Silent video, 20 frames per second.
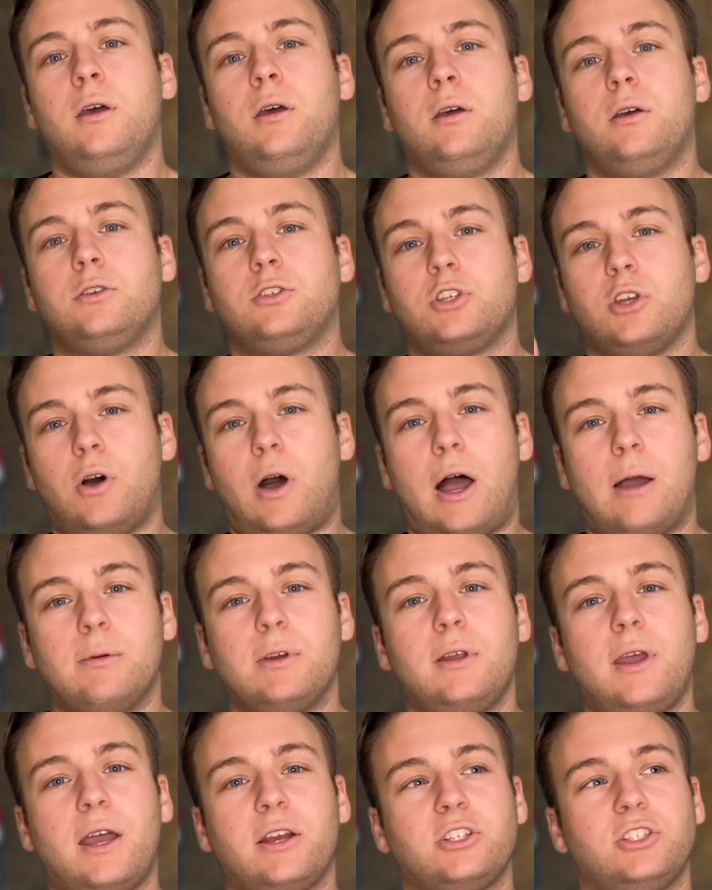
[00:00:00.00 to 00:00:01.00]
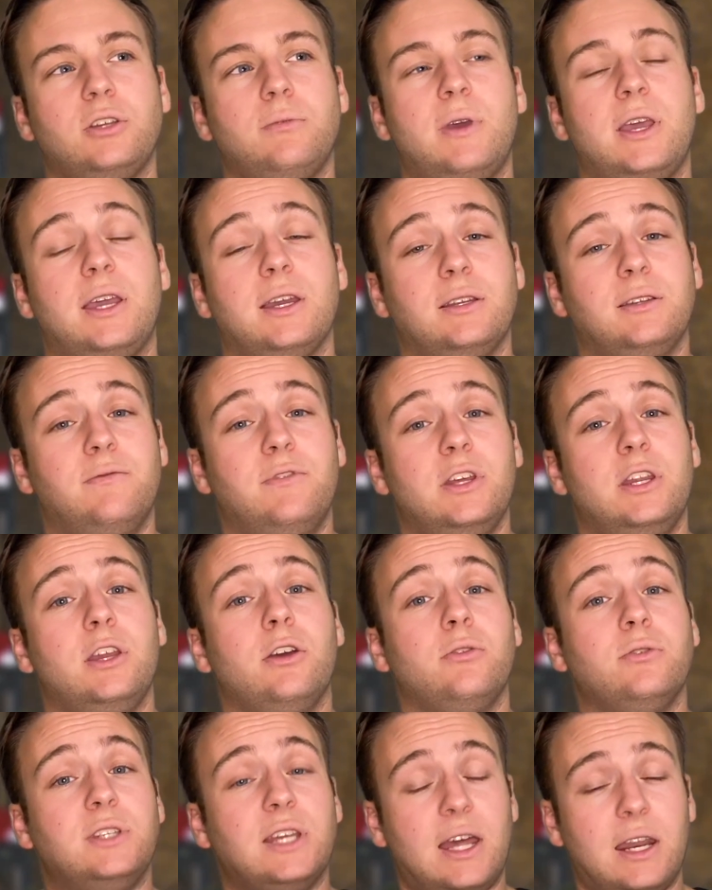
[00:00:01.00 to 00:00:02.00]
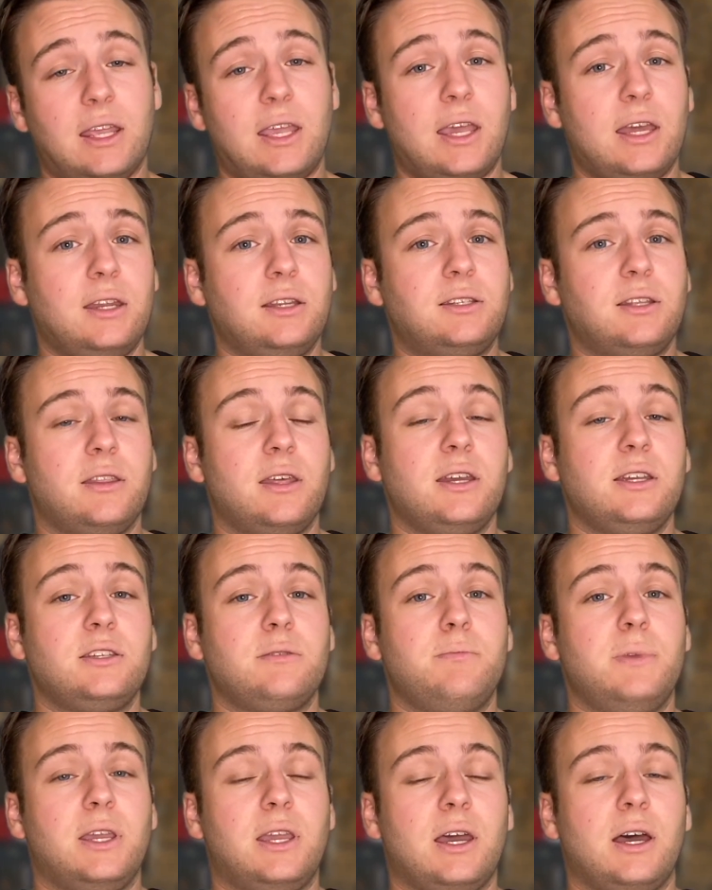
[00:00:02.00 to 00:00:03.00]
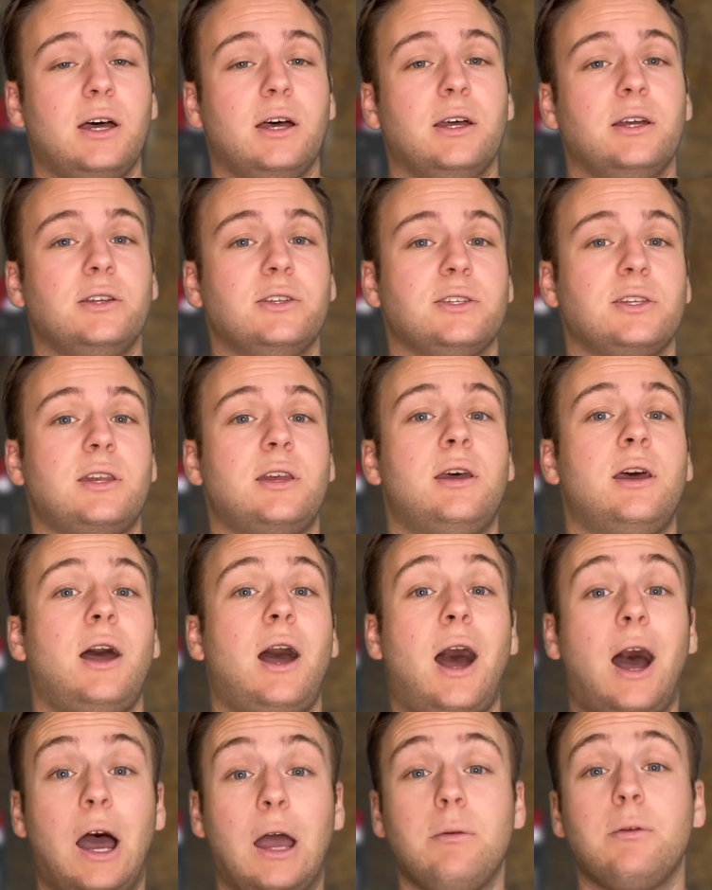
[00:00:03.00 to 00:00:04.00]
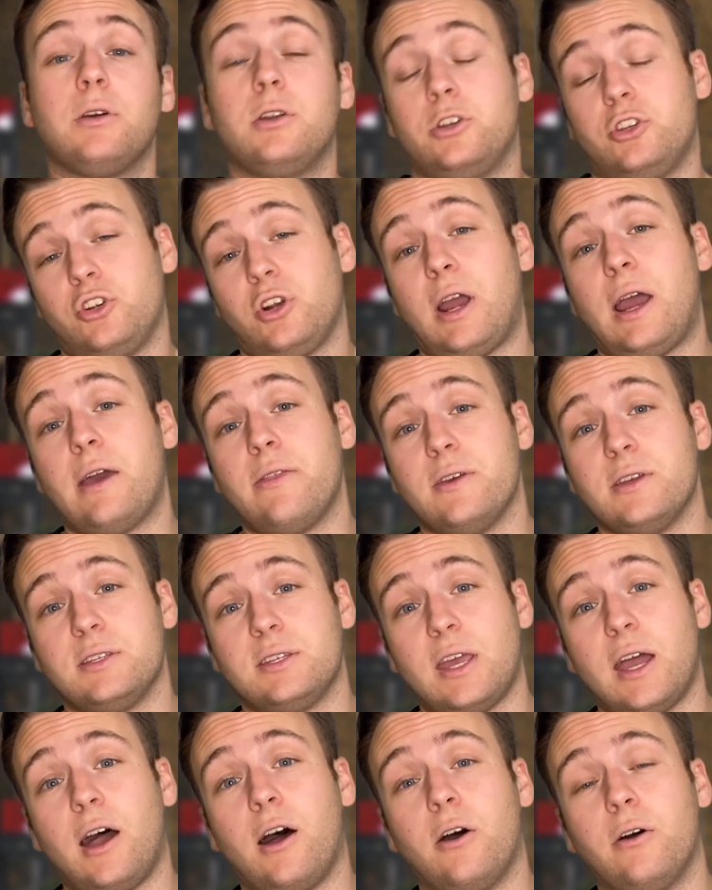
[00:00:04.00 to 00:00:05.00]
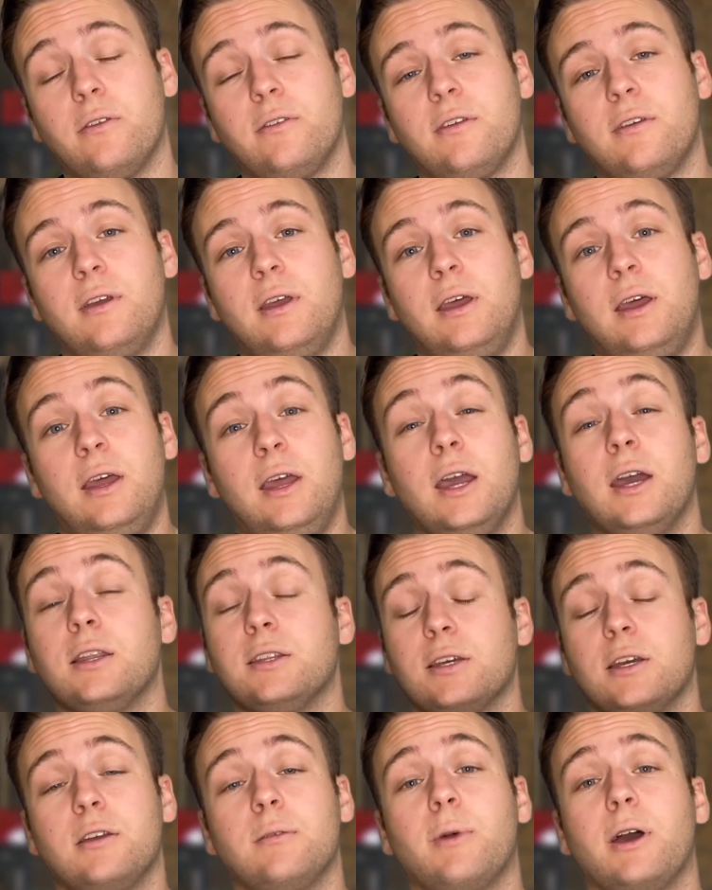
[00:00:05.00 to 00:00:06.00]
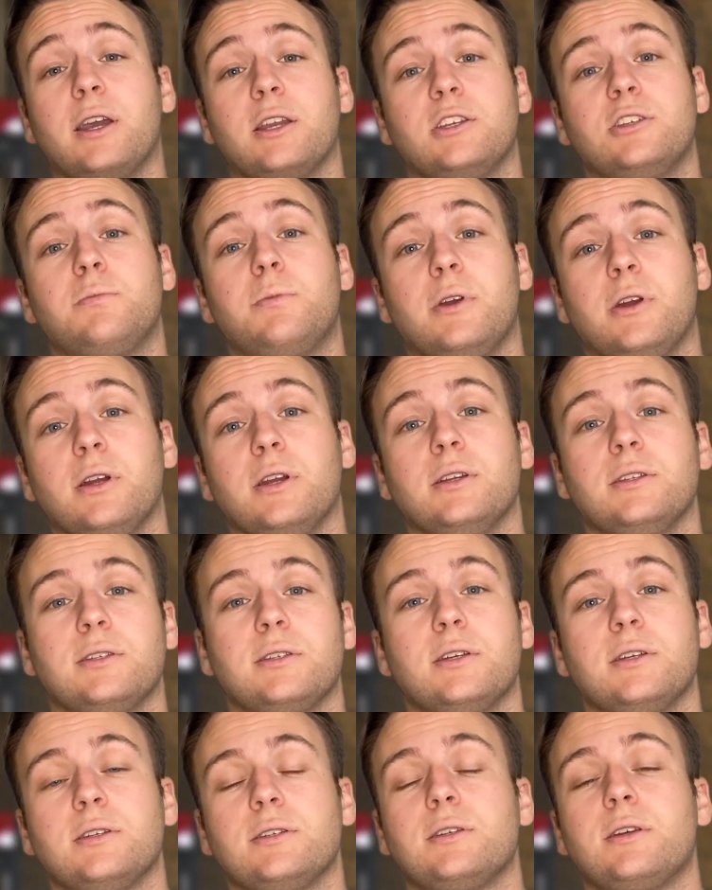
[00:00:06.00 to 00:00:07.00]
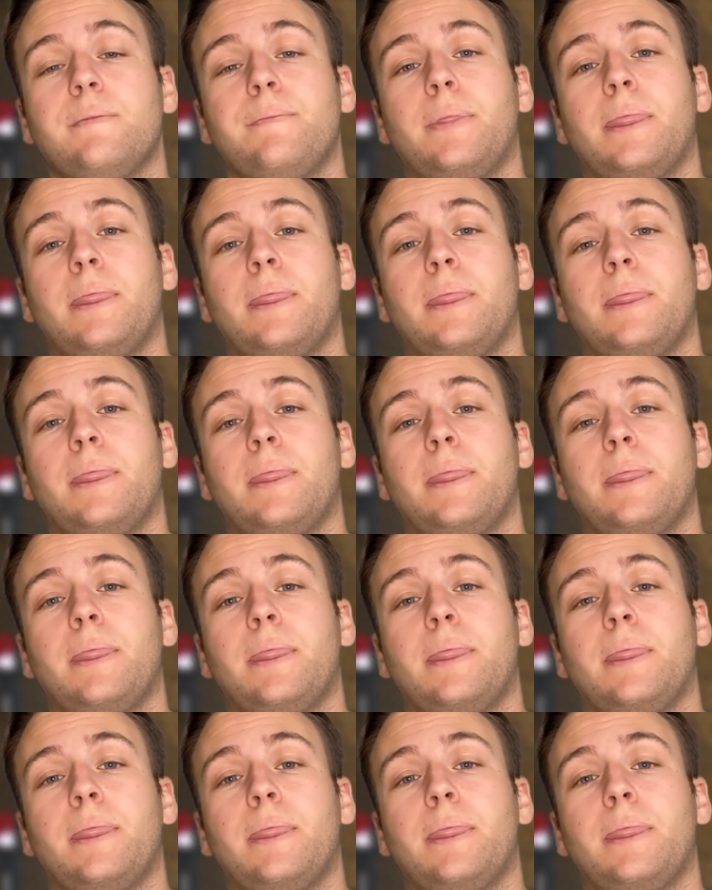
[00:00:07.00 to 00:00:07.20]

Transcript: So I'm going to actually make a video dedicated to this because I'm going to try this out and tell you my experiences.